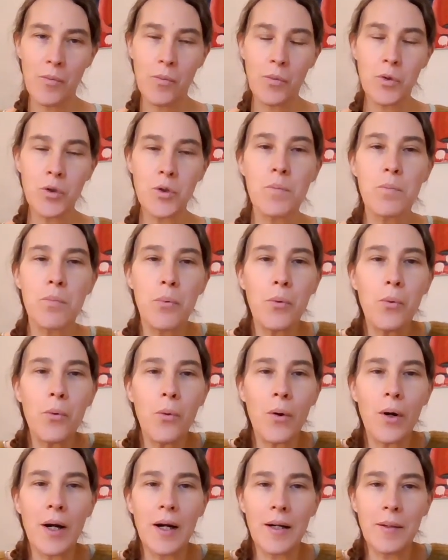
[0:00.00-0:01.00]
was
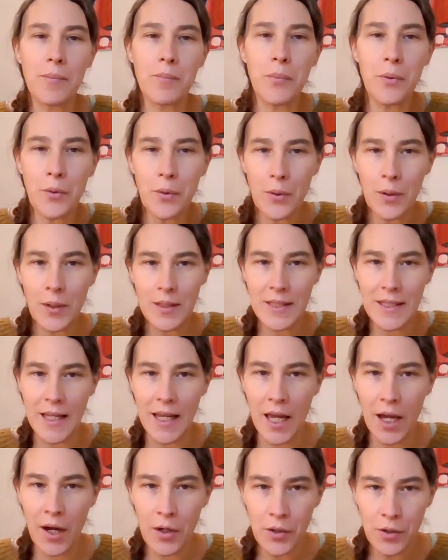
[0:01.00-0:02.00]
birthed
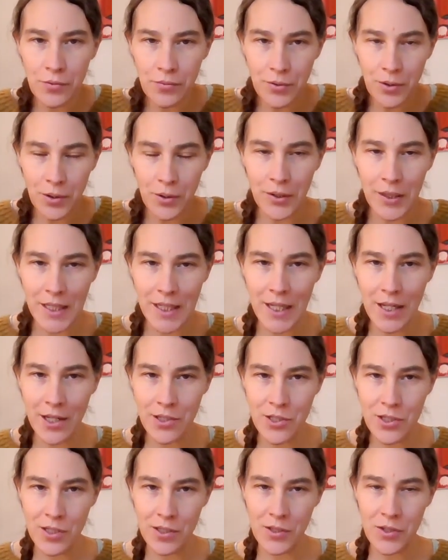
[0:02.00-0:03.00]
out of
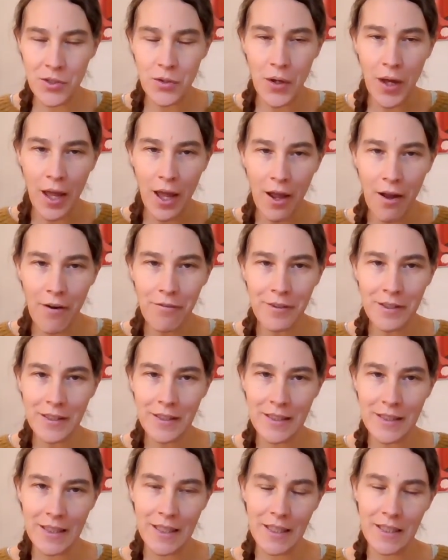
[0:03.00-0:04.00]
creation. So
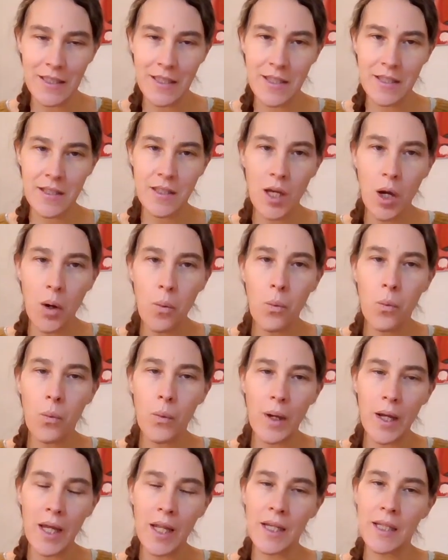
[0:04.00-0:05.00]
everything,
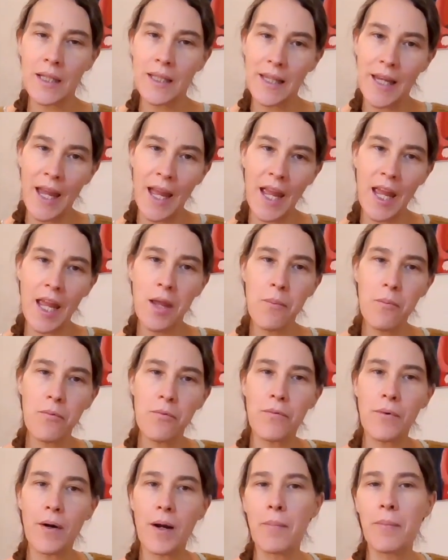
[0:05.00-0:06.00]
someone came
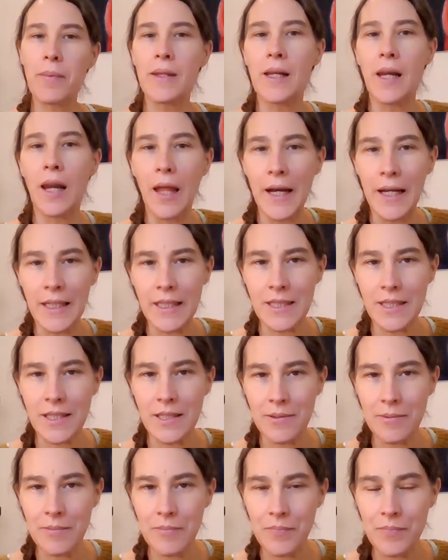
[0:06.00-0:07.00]
from the light,